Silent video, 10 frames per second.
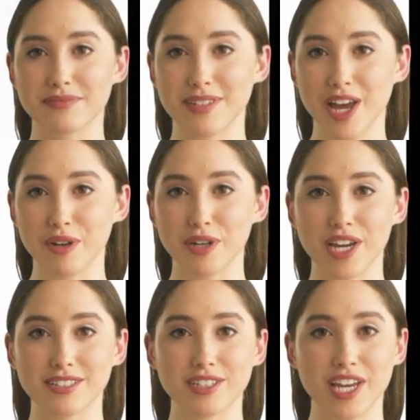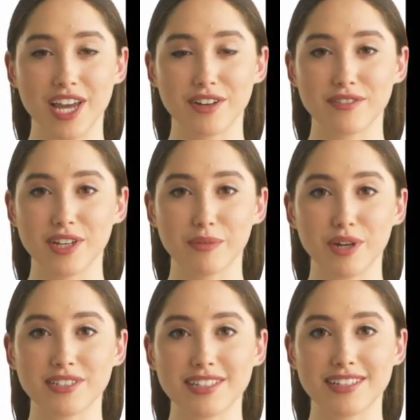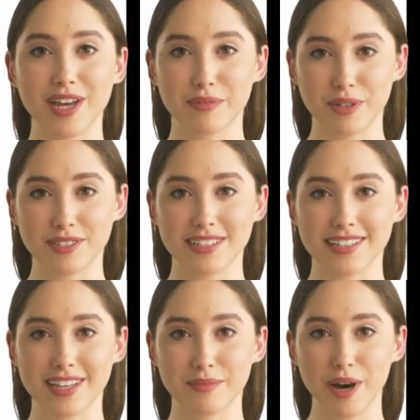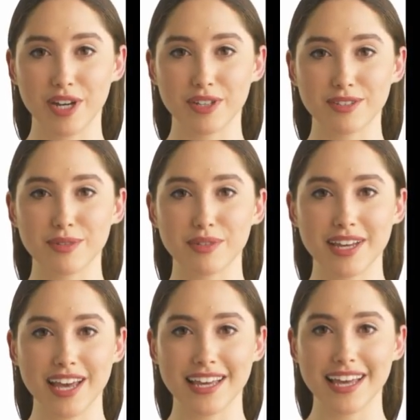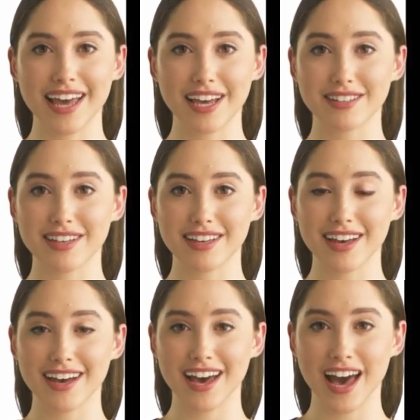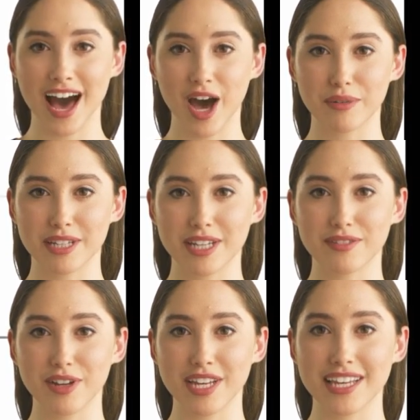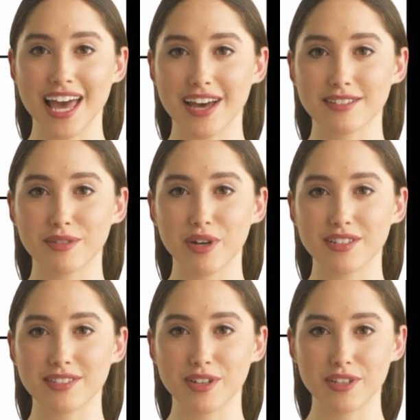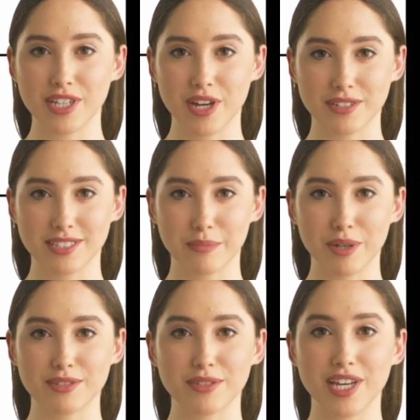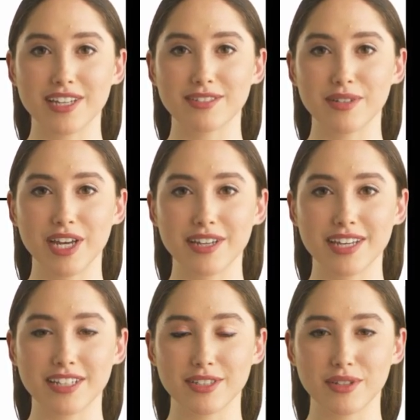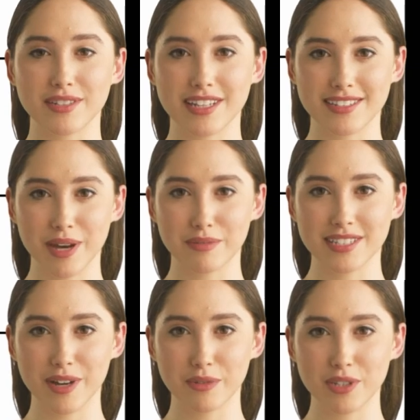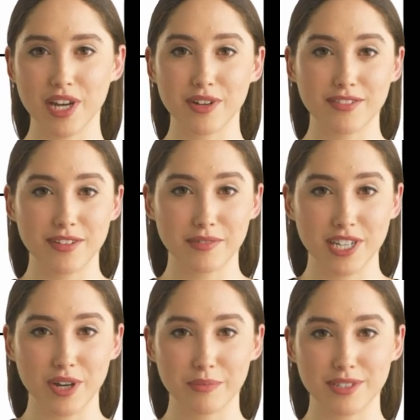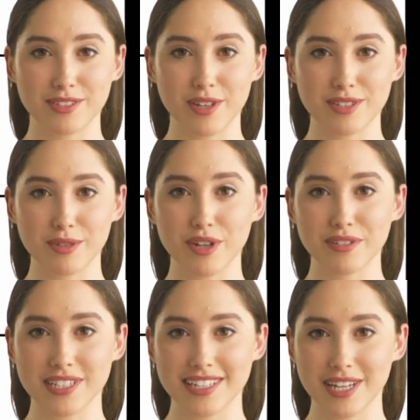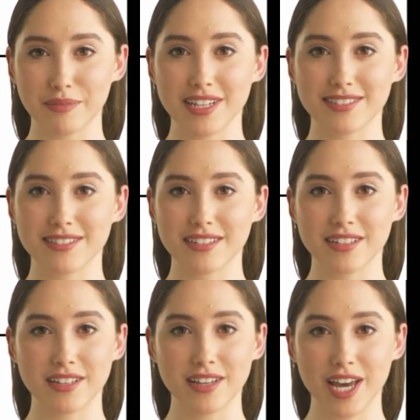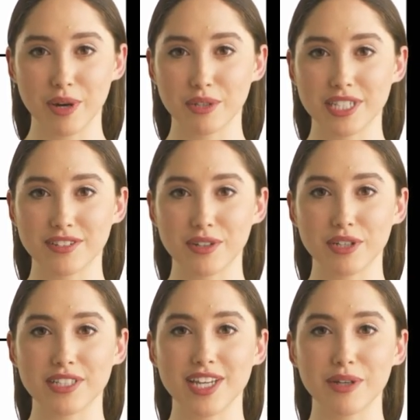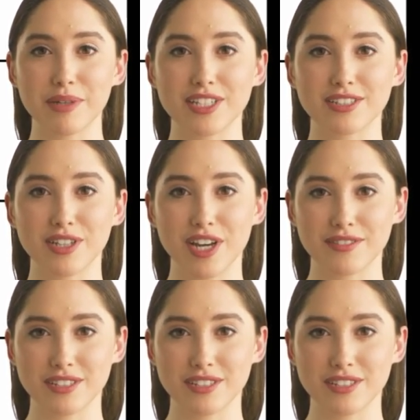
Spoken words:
Now, let's check out a real-world example to see Ispirer Toolkit in action. I'll be converting SQL Server code to PostgreSQL using some sample code from the open-source Northwind database. It will give you a clear picture of